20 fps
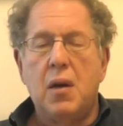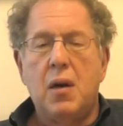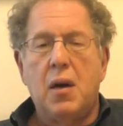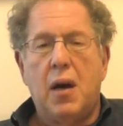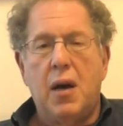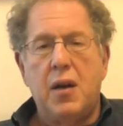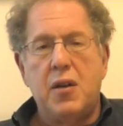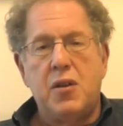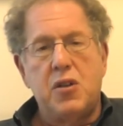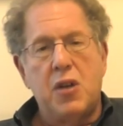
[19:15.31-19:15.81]

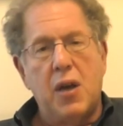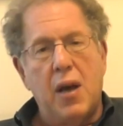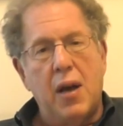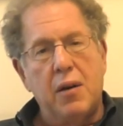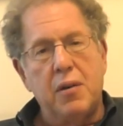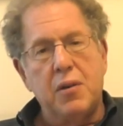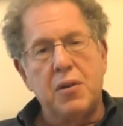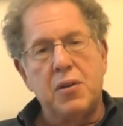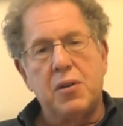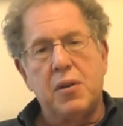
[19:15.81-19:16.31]
I
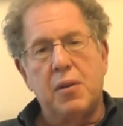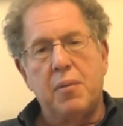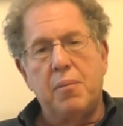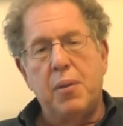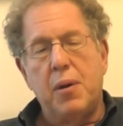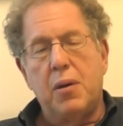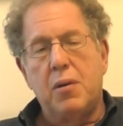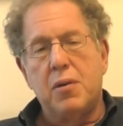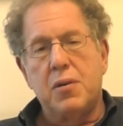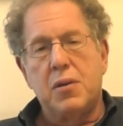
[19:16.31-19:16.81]
challenge them,
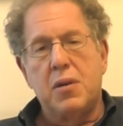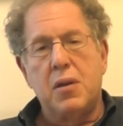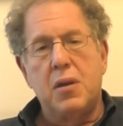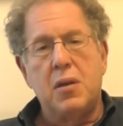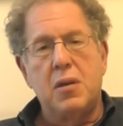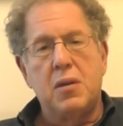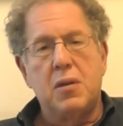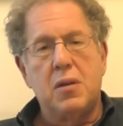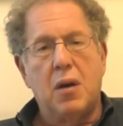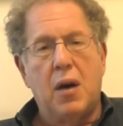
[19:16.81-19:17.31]
because
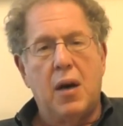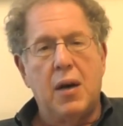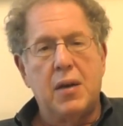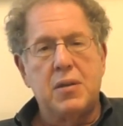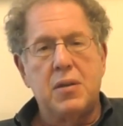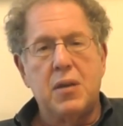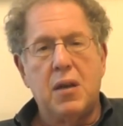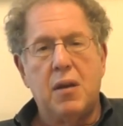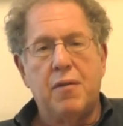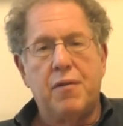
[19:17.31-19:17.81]
these
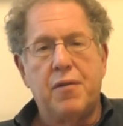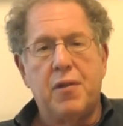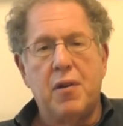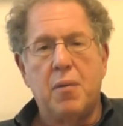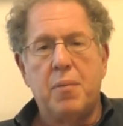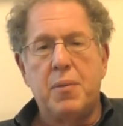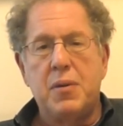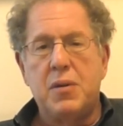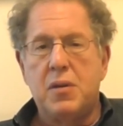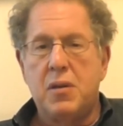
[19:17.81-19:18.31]
oxidative
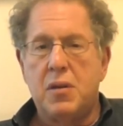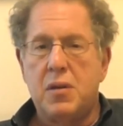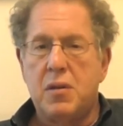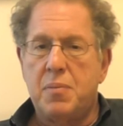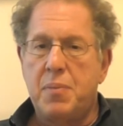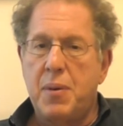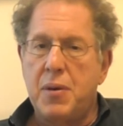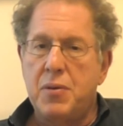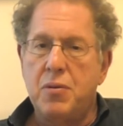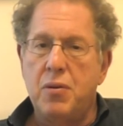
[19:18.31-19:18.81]
therapies,
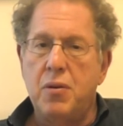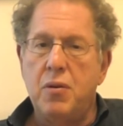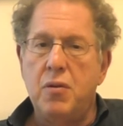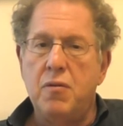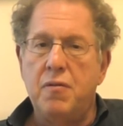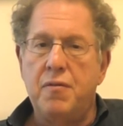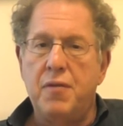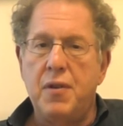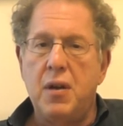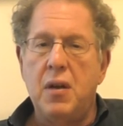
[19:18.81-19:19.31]
especially
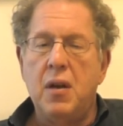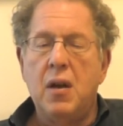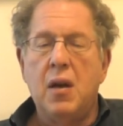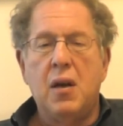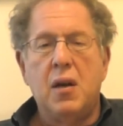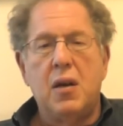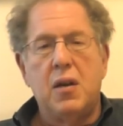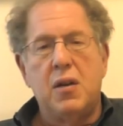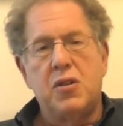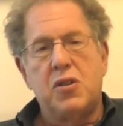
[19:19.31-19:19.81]
UV,
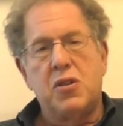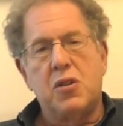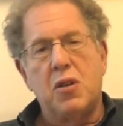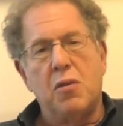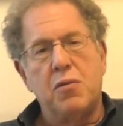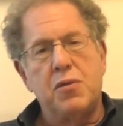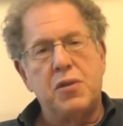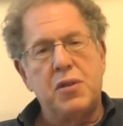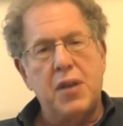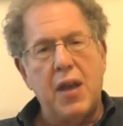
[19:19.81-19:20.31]
is so
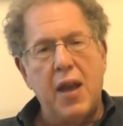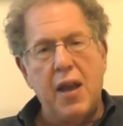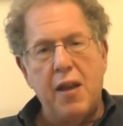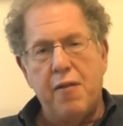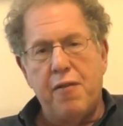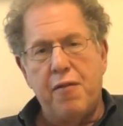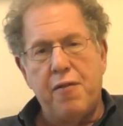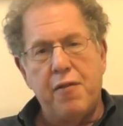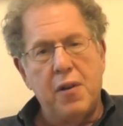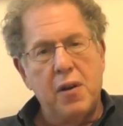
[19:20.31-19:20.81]

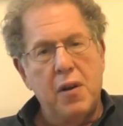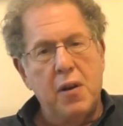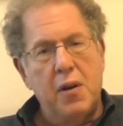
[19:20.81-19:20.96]
safe.